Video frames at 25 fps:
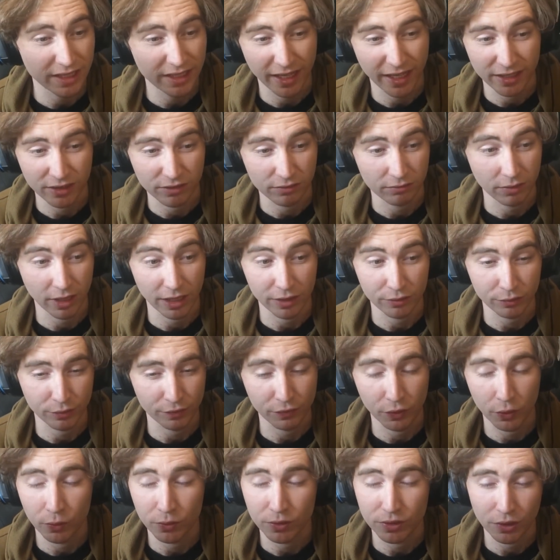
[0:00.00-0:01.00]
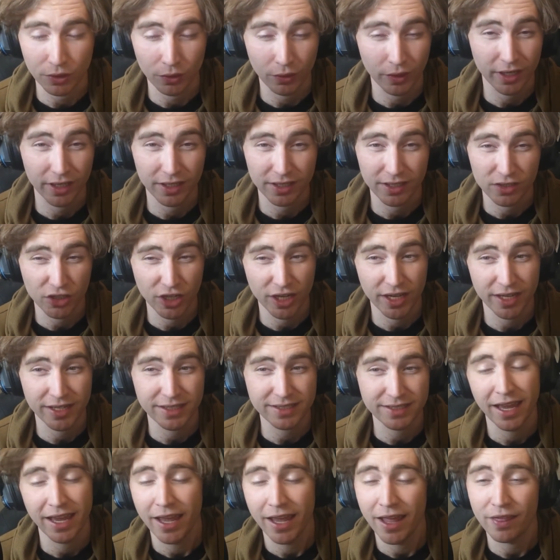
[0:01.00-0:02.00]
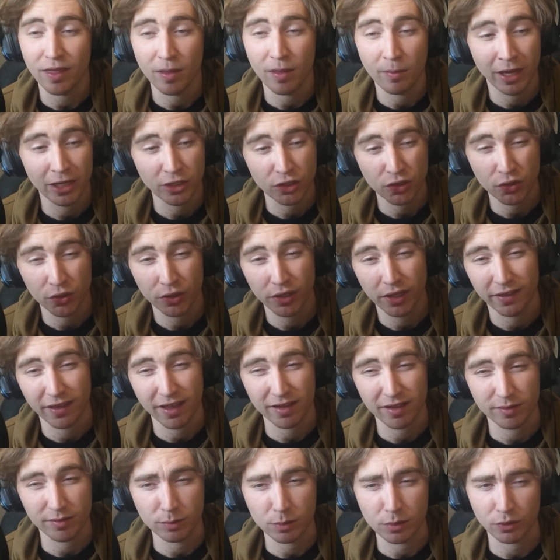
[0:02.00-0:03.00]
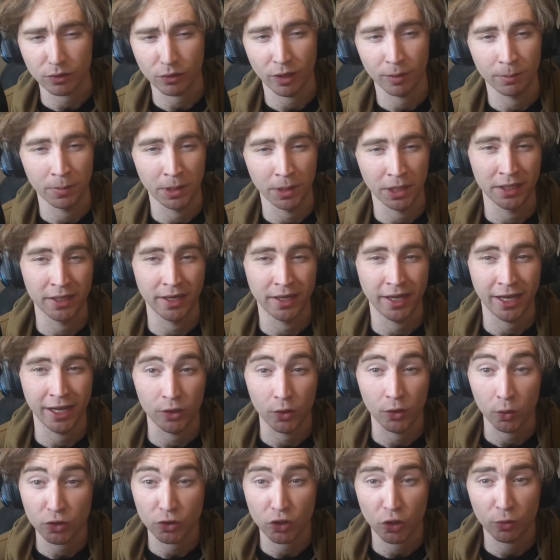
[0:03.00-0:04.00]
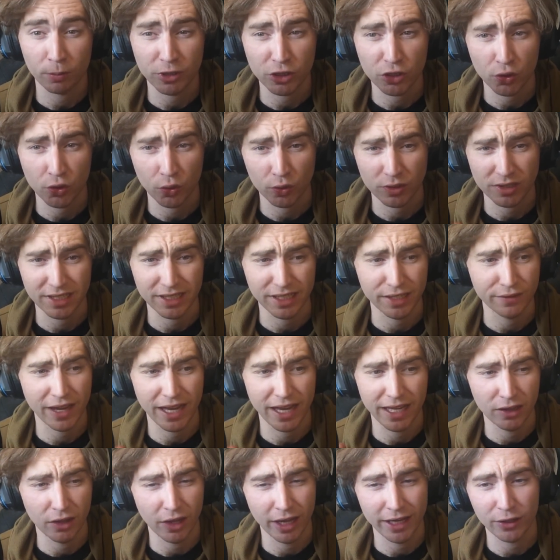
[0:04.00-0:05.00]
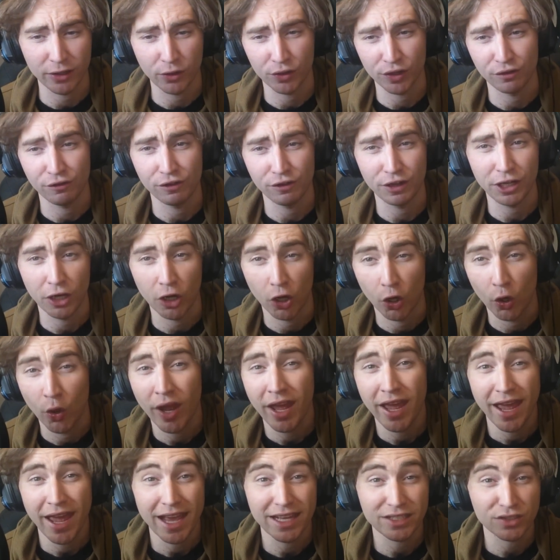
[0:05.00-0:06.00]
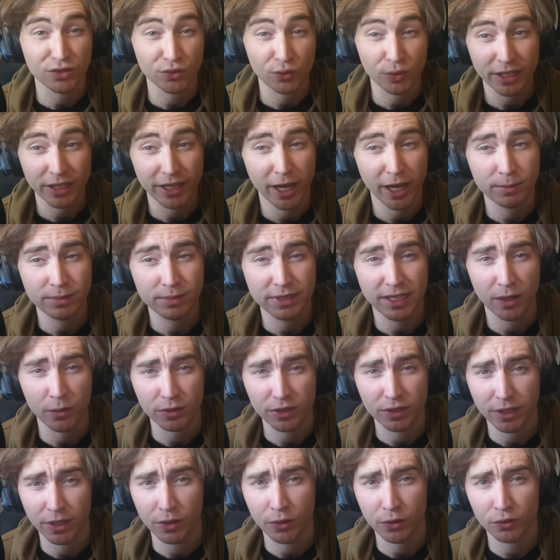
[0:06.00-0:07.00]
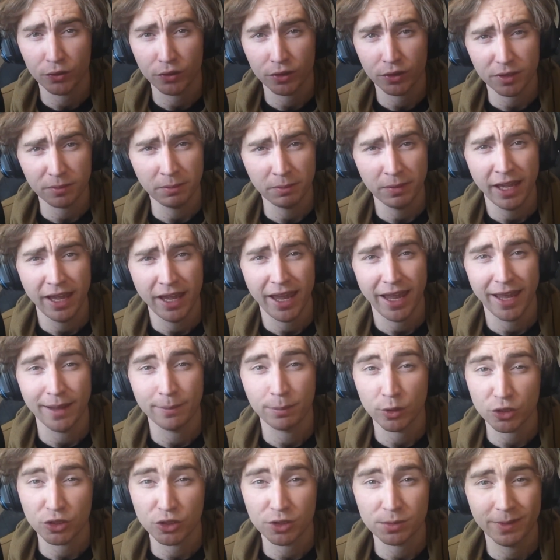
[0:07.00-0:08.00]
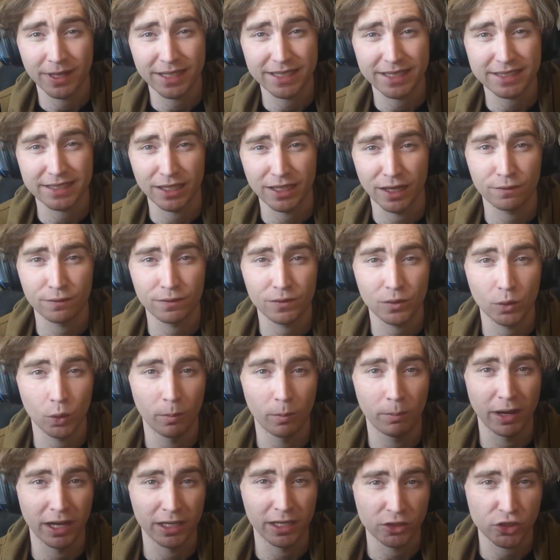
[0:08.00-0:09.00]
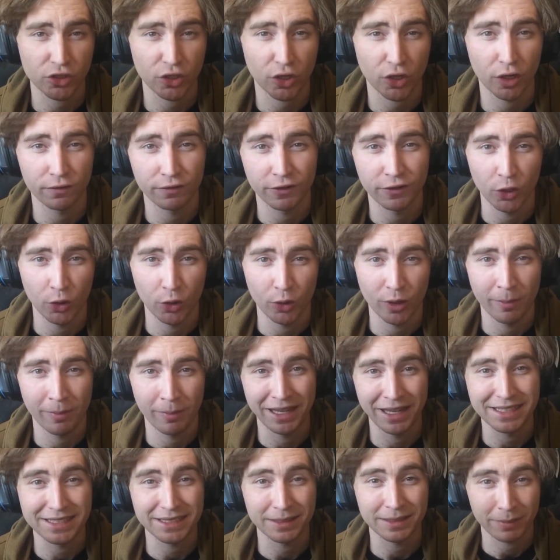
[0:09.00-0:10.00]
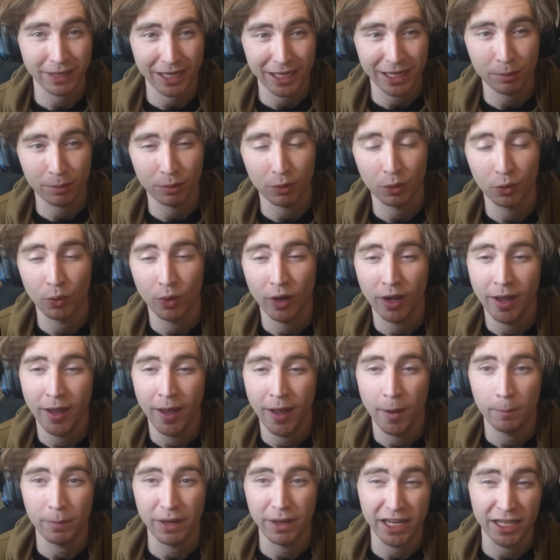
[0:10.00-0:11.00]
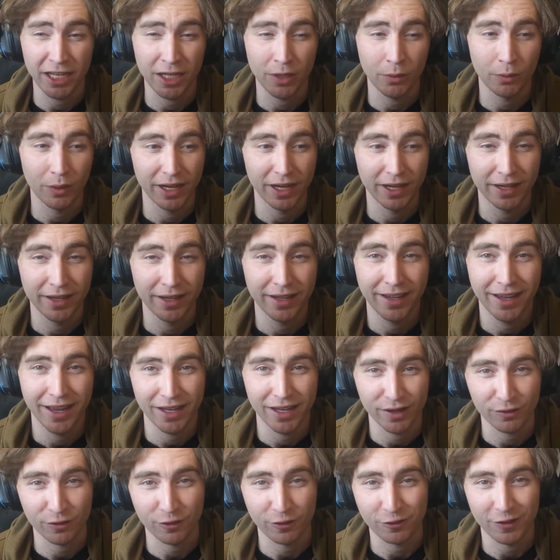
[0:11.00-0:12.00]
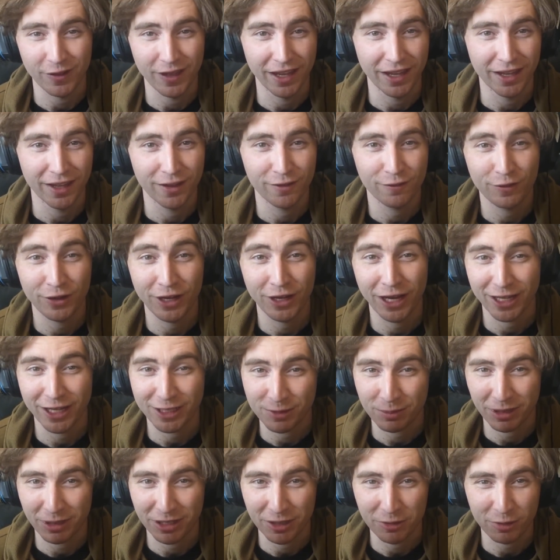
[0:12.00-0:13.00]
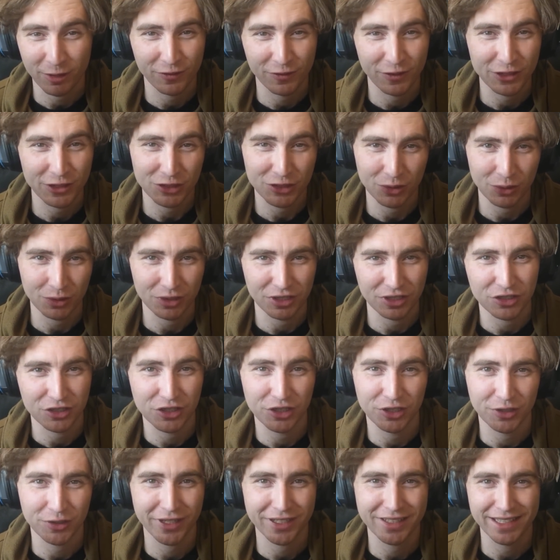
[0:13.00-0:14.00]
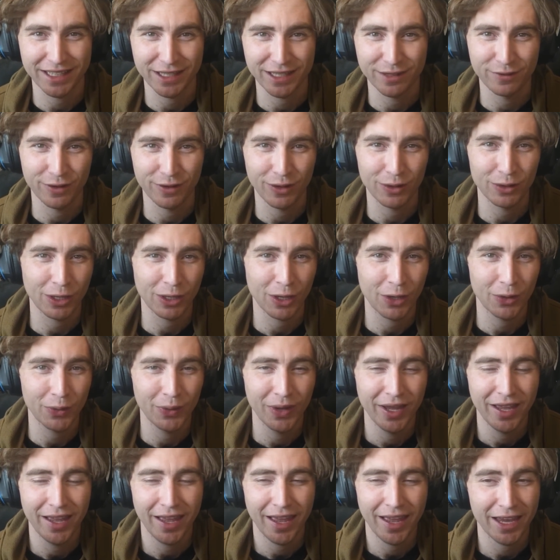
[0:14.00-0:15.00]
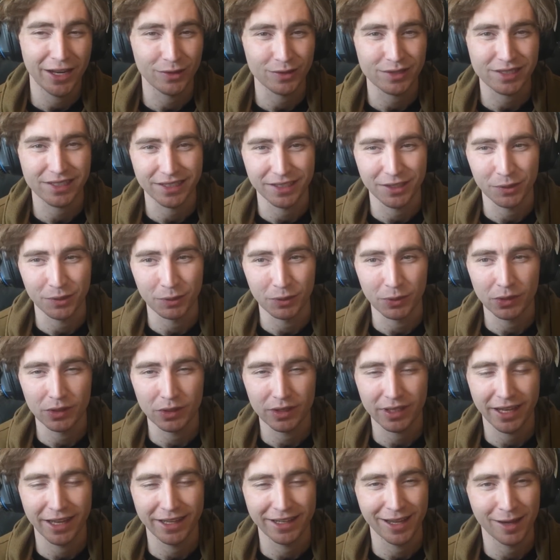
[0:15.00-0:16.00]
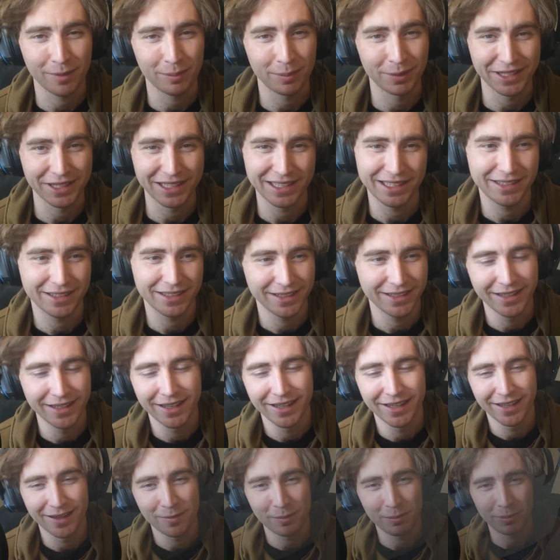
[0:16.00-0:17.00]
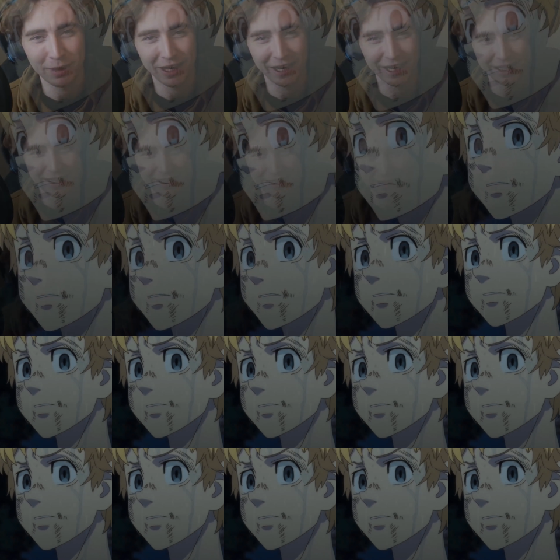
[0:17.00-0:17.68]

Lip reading: and like reviews and all that kind of jazz, then make sure you hit that subscribe button, and also be sure to leave a like on the video, as it really helps out with the algorithm and pushes my stuff to a bunch of new amazing people. But anyway, enough of that. For now, it's been your professional degenerate Diavolo, and I'll see you all in a bit. Bye.